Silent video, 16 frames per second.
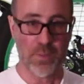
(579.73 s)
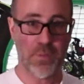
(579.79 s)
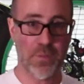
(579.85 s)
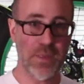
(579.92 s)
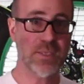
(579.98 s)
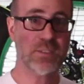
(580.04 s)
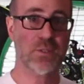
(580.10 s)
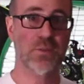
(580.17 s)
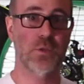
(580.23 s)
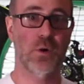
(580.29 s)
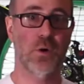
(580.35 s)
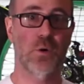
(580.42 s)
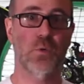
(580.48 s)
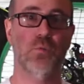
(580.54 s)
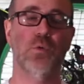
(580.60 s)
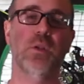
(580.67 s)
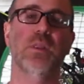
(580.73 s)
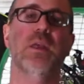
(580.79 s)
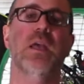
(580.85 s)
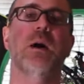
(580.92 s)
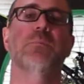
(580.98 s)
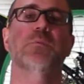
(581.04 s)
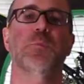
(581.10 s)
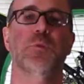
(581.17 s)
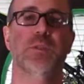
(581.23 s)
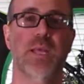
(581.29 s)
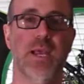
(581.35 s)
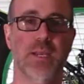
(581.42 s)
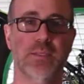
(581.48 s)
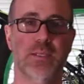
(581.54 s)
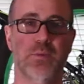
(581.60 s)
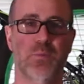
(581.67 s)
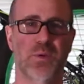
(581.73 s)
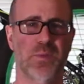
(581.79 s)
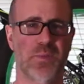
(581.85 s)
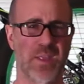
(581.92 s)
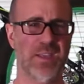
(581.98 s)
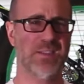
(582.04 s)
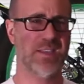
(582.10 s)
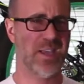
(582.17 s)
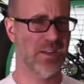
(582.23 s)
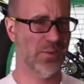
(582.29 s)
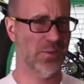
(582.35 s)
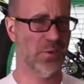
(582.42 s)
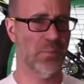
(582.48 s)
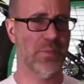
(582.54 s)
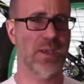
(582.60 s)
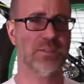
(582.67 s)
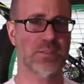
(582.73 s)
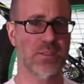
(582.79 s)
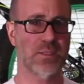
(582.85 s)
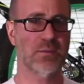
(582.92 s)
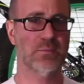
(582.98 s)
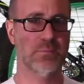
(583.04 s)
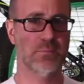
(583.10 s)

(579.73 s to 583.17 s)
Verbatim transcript: This though really helps protect it when things get a little messy.